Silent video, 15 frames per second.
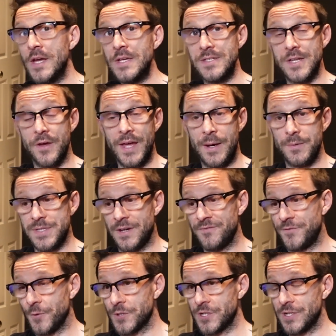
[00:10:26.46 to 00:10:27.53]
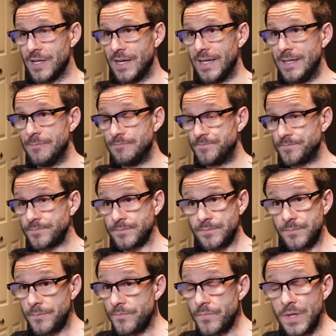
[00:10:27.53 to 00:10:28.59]
So that was unfortunately
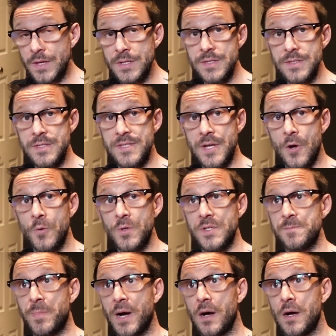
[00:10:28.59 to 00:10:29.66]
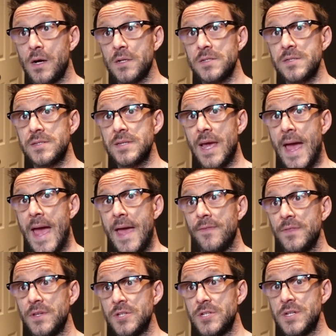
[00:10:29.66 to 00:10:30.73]
sold as parts,
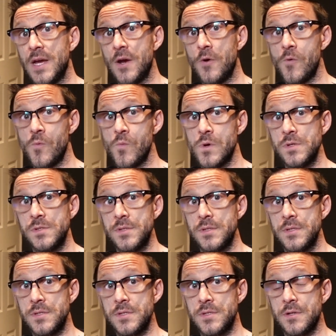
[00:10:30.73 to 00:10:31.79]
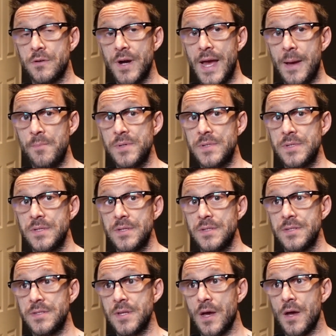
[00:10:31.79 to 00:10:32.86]
and the shell was scrapped.
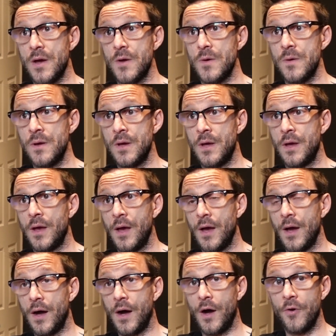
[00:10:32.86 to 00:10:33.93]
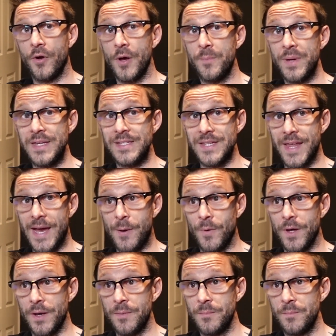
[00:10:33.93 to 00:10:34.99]
So RIP to that
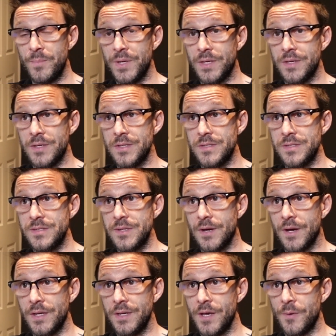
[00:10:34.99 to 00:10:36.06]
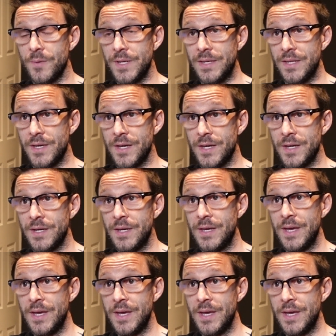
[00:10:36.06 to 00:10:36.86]
one, because I know in the